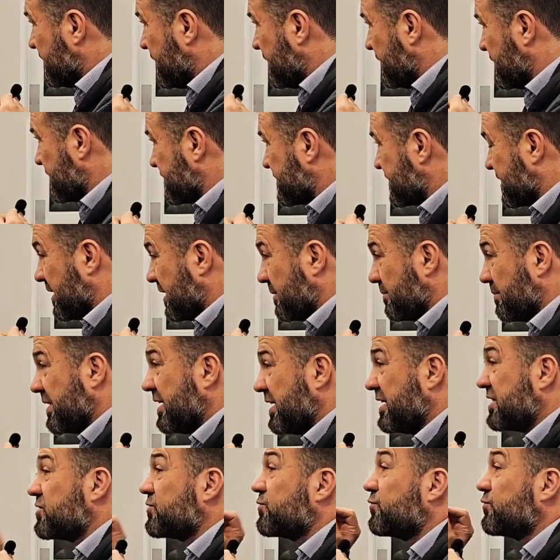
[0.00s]
Bidin Al-Islam.
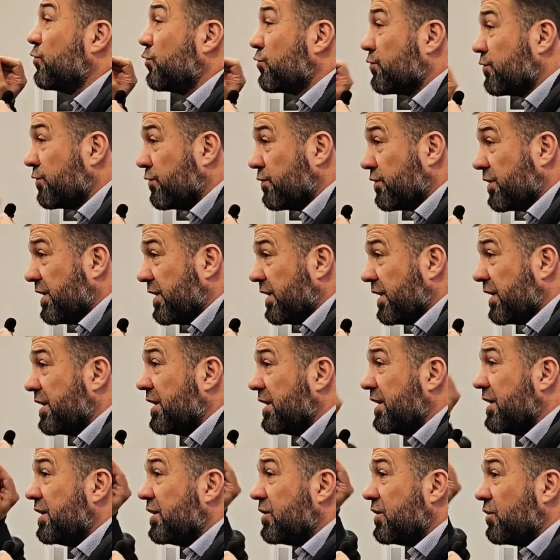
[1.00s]
It's for
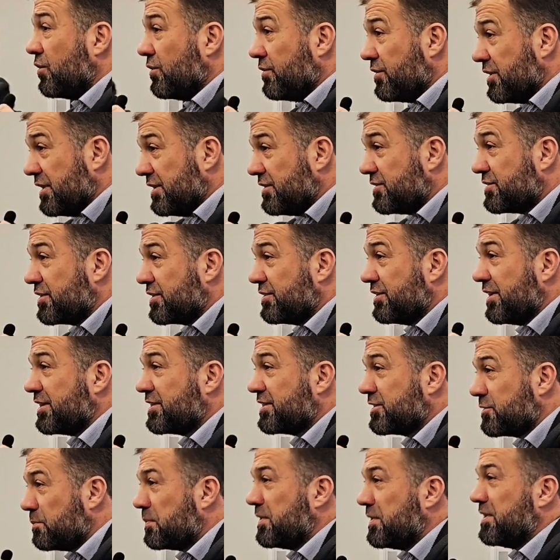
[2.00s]
free on the
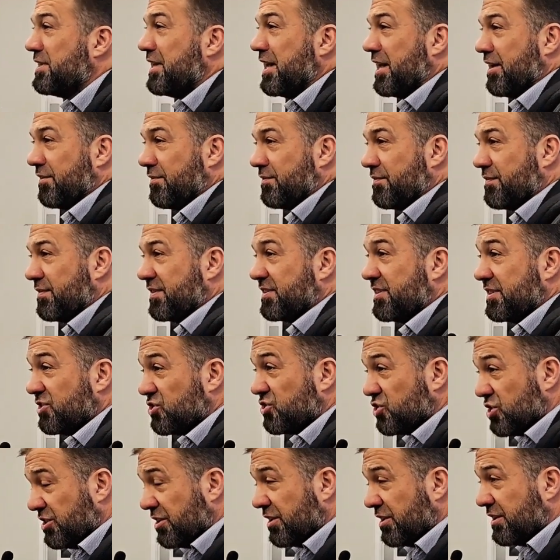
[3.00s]
internet, P D F.
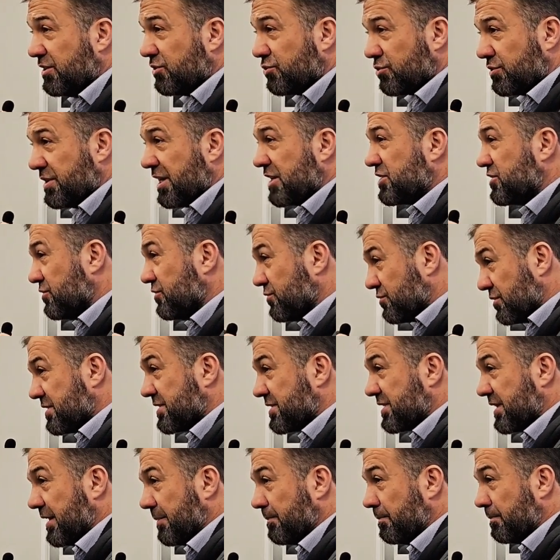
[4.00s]
General Introduction to
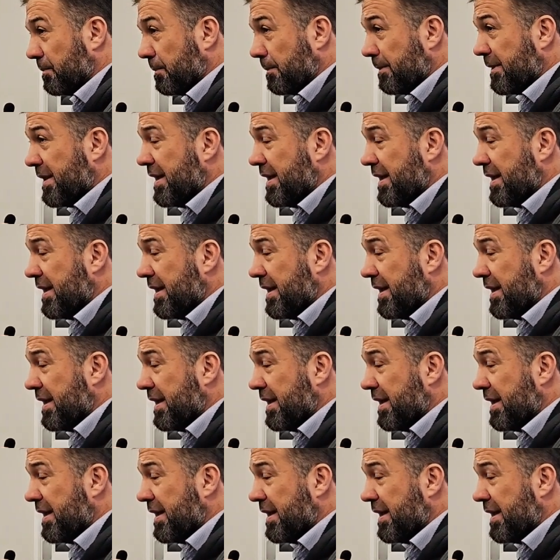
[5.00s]
Islam.